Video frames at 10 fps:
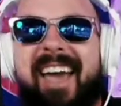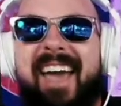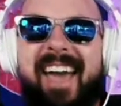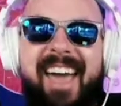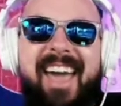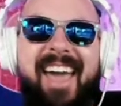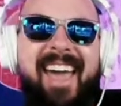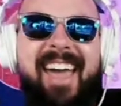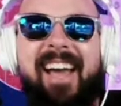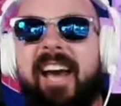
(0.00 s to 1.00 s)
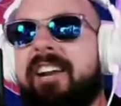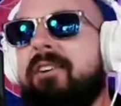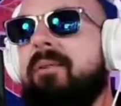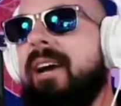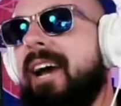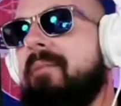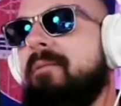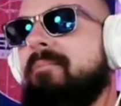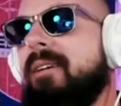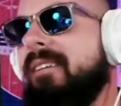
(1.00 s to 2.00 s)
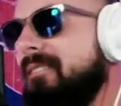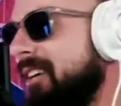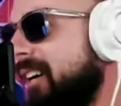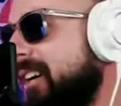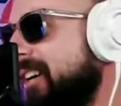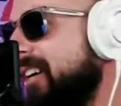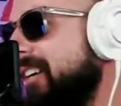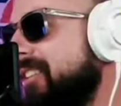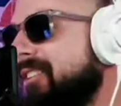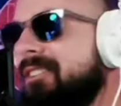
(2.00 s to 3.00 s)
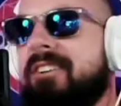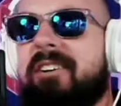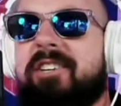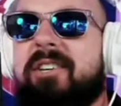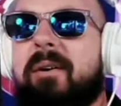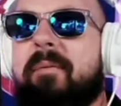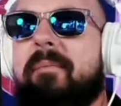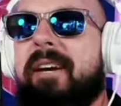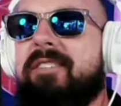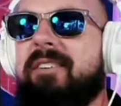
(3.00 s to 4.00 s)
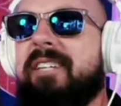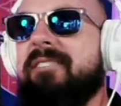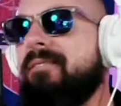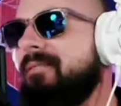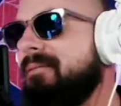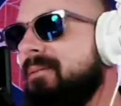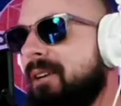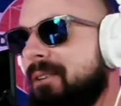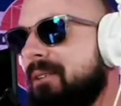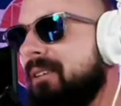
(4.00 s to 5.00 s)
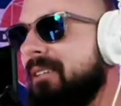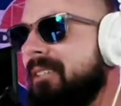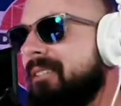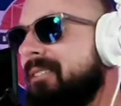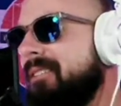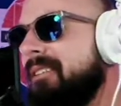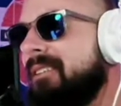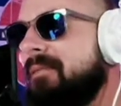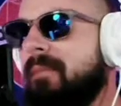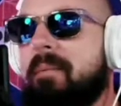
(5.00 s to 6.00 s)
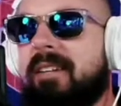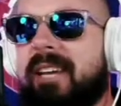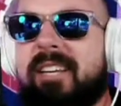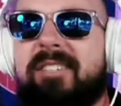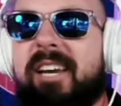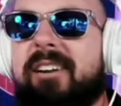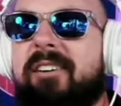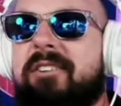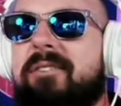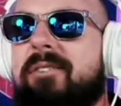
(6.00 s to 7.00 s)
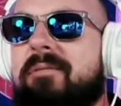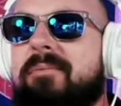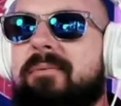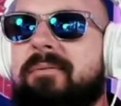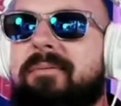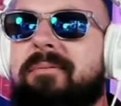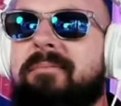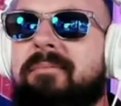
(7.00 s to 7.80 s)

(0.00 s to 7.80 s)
Yay! I don't know what happened, but they're starting to show up on my screen. Woohoo! Maybe it take a second on YouTube.